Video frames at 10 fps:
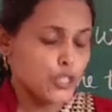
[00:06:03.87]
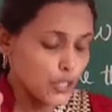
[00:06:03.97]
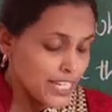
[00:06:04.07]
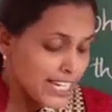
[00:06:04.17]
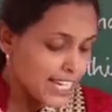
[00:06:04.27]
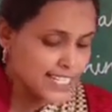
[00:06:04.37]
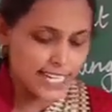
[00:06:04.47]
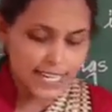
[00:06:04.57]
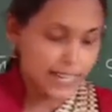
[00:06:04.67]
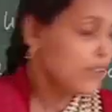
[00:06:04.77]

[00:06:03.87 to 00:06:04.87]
So here children,